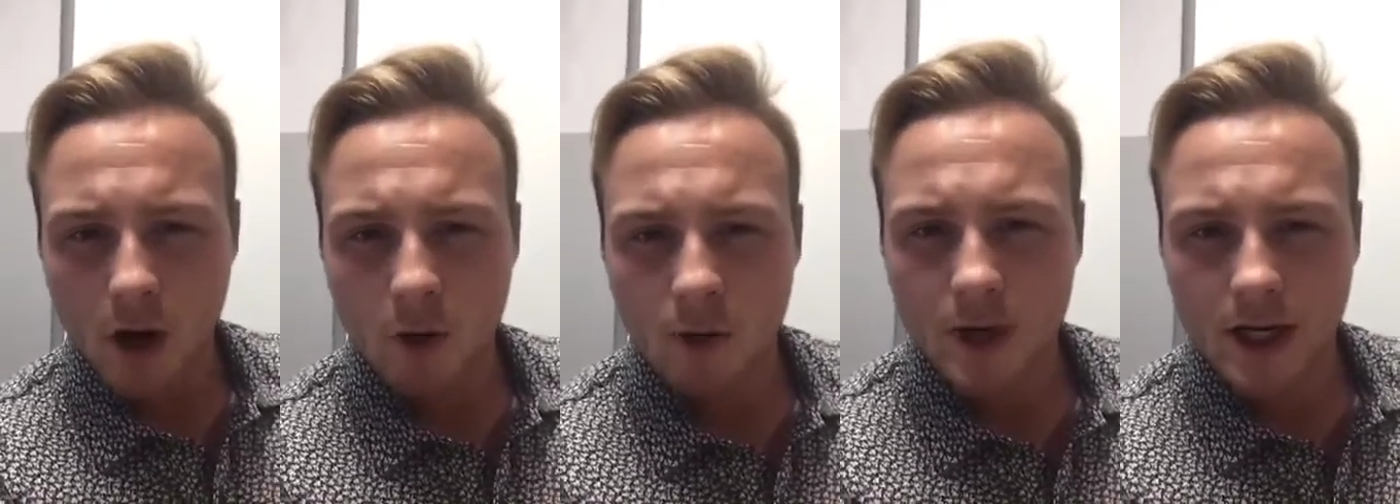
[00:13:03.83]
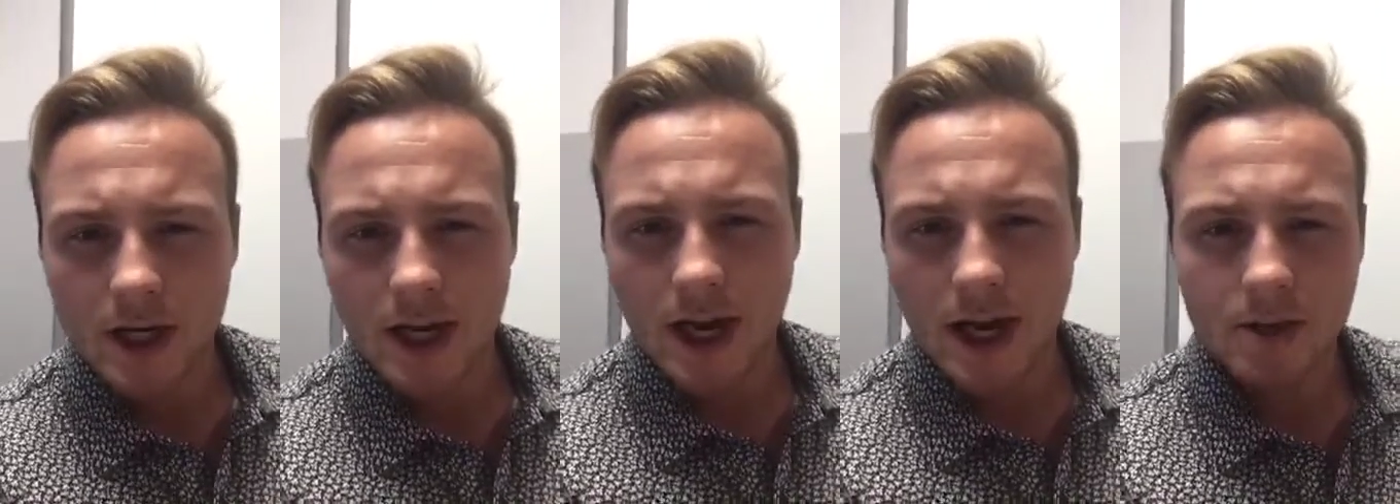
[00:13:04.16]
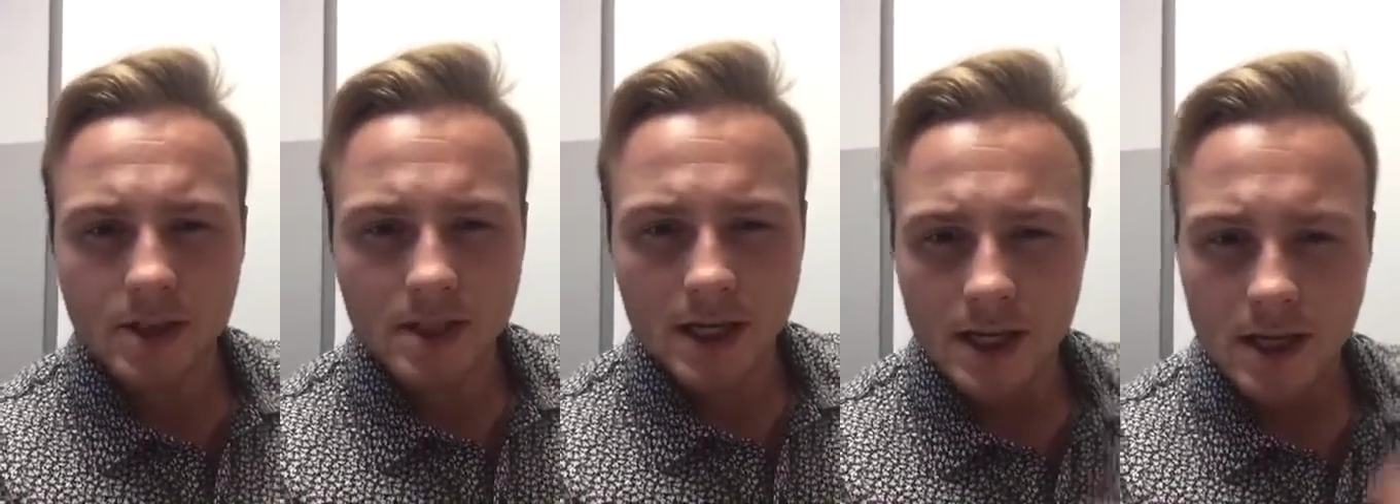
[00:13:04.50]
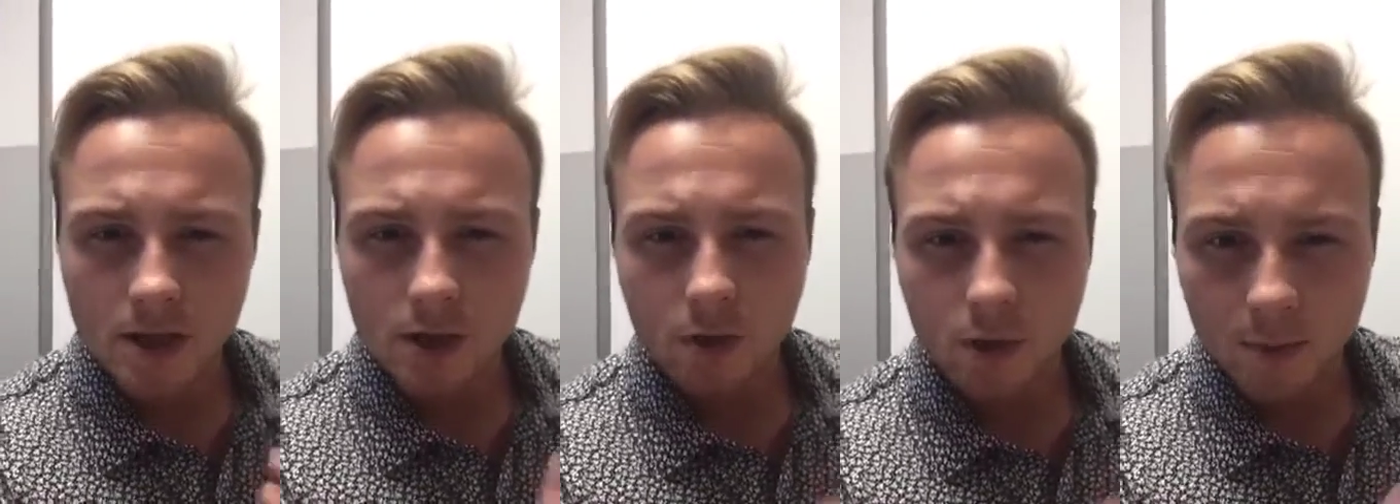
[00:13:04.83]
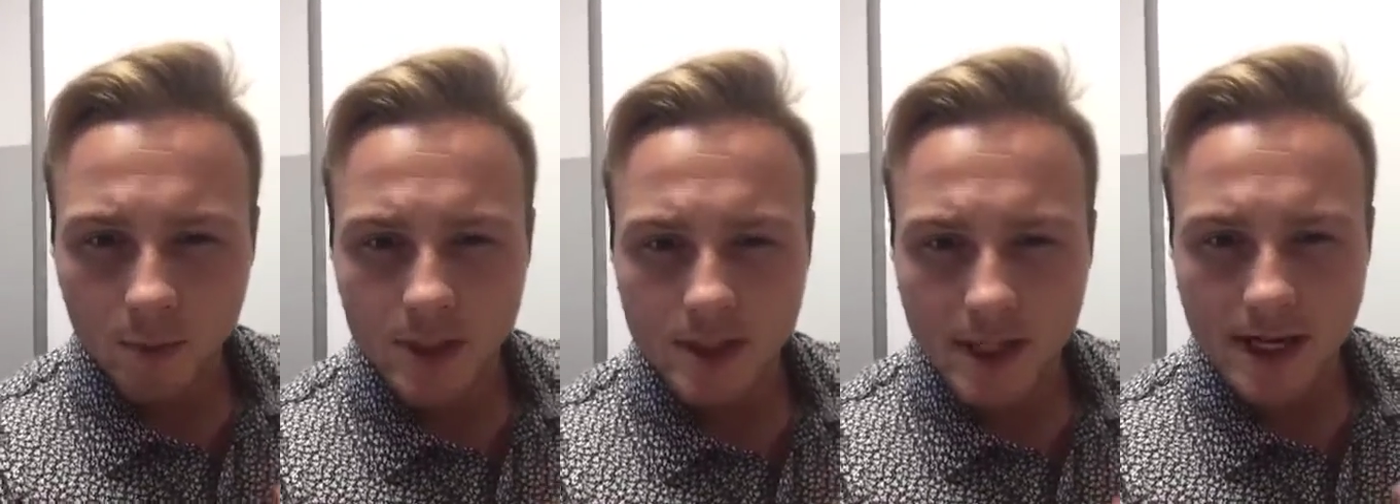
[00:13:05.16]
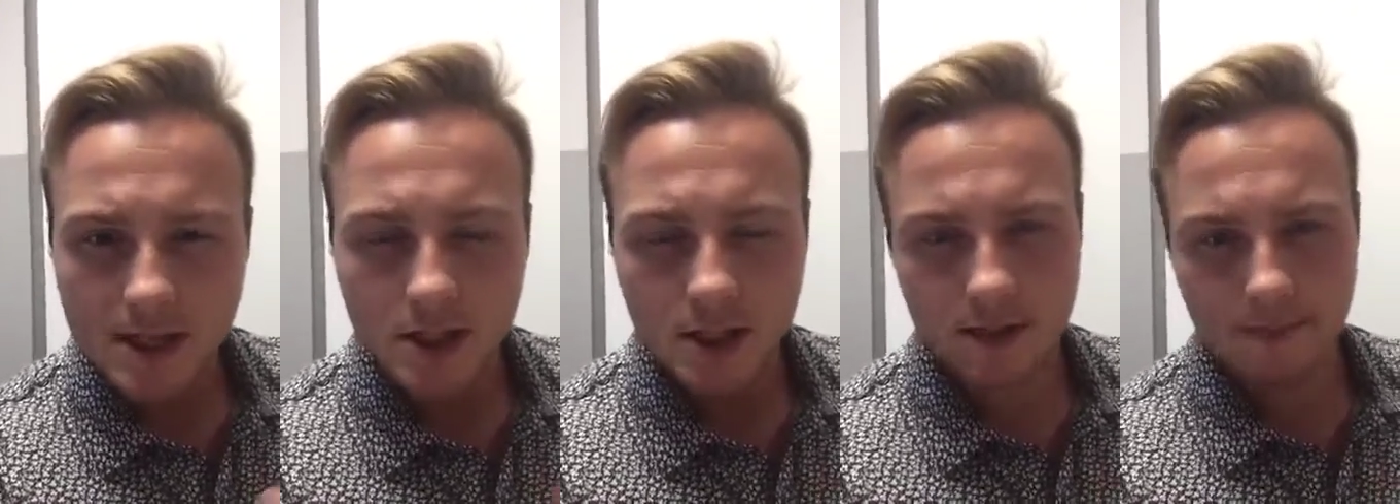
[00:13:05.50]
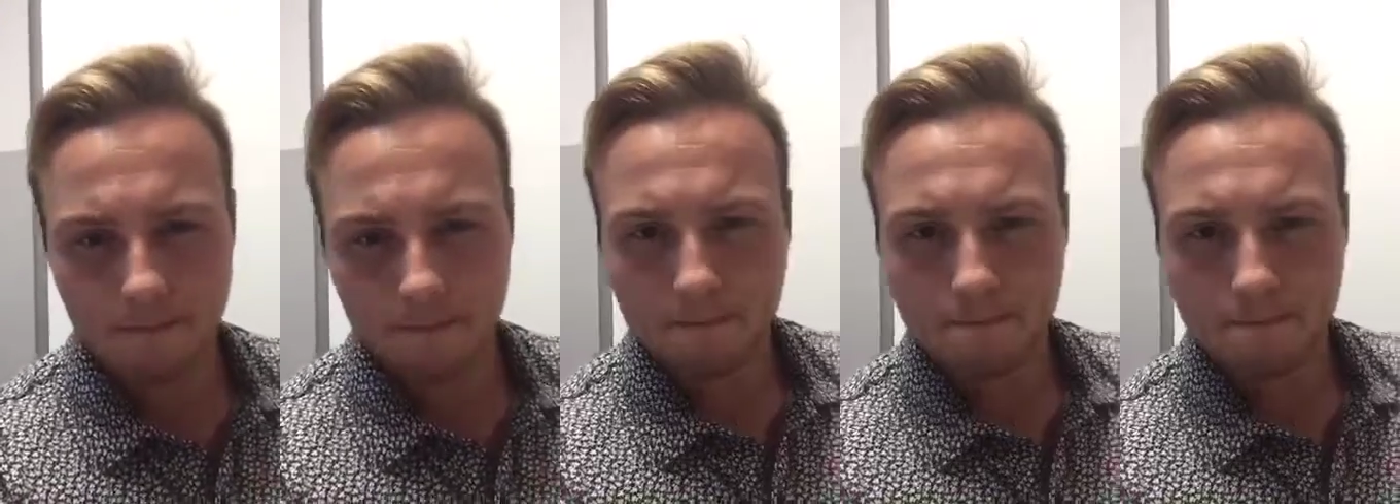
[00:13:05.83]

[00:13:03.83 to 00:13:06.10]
own it now. It's in your possession.